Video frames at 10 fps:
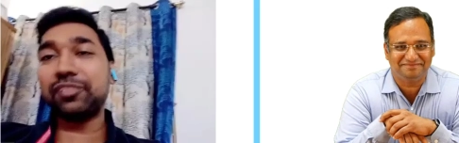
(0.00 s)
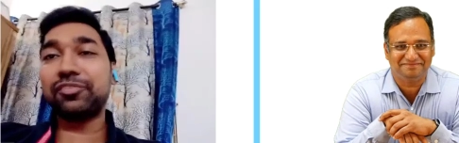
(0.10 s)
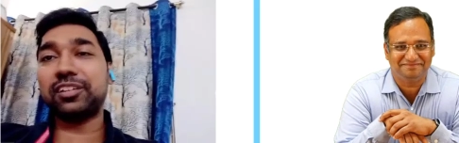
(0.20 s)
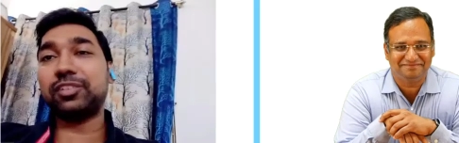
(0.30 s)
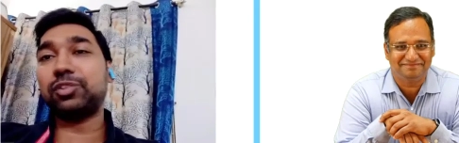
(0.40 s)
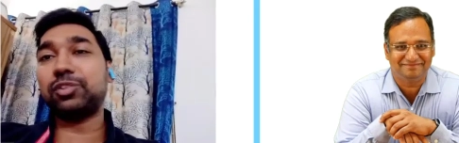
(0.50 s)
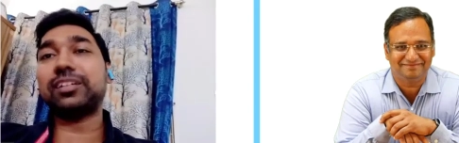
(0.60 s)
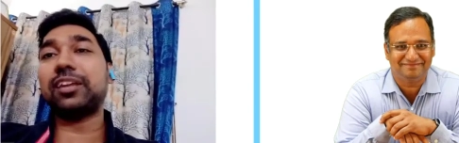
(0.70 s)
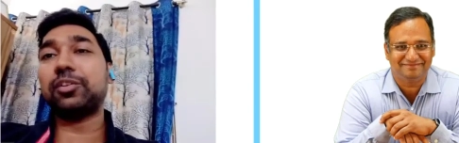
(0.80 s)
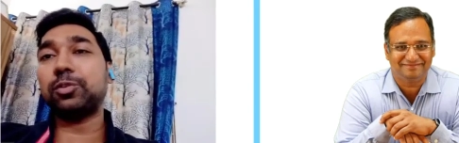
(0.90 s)
Speaker 1: tough to
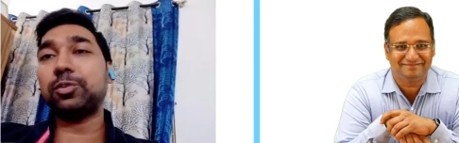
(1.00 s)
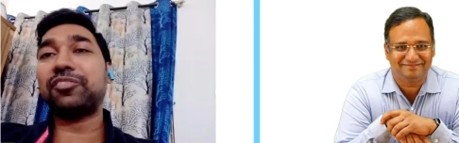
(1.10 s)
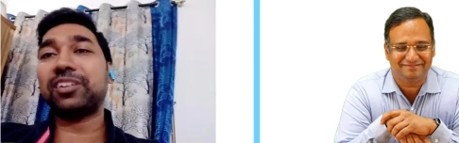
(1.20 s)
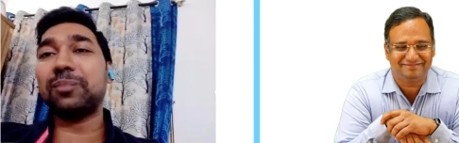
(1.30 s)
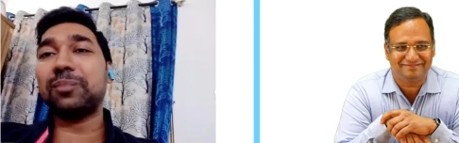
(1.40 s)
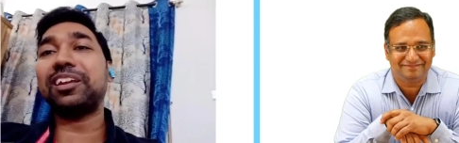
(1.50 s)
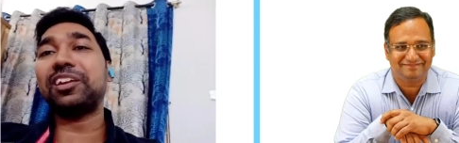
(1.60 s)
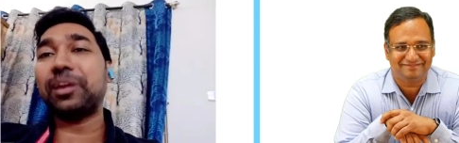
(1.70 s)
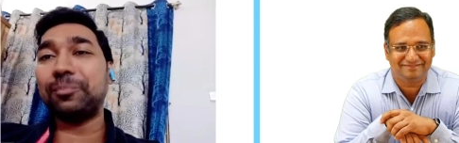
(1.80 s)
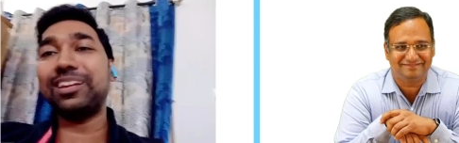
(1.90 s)
sit at home after
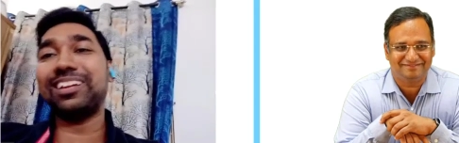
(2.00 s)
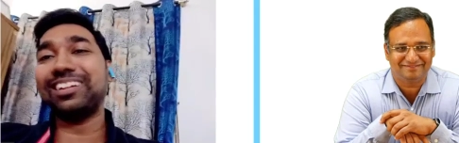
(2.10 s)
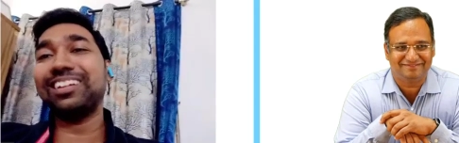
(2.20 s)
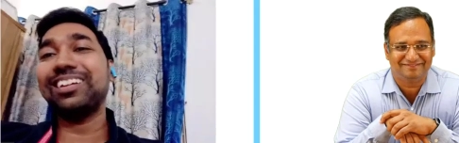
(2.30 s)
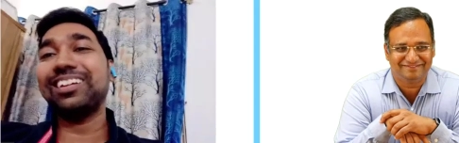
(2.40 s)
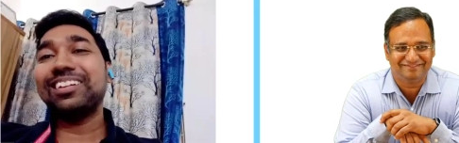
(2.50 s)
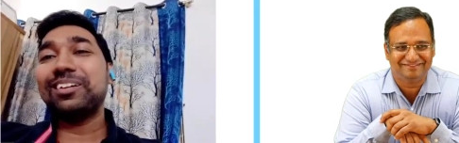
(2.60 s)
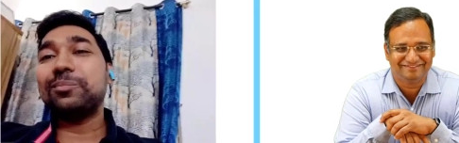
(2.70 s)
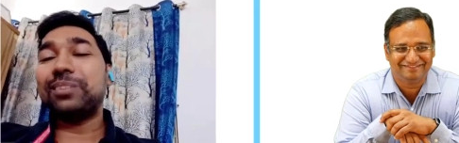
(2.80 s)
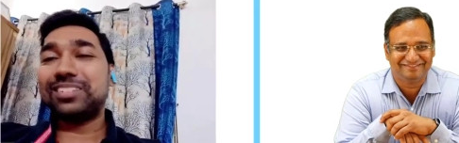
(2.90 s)
completing your MD.
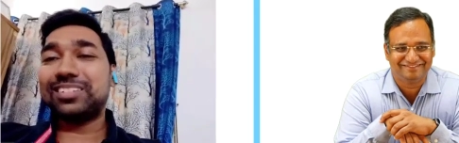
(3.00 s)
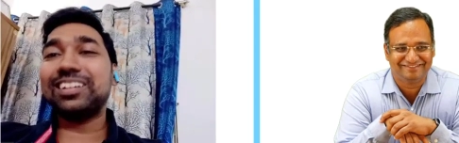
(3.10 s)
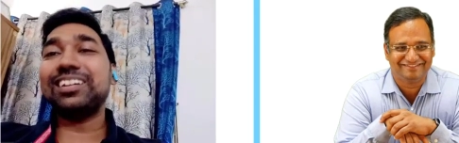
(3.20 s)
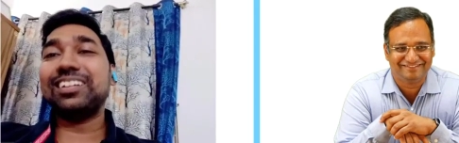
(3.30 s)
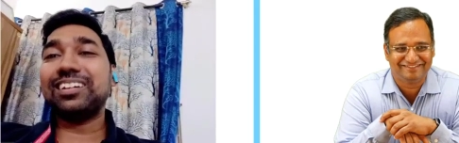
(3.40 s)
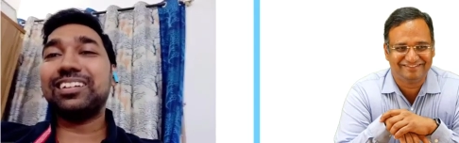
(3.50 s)
But still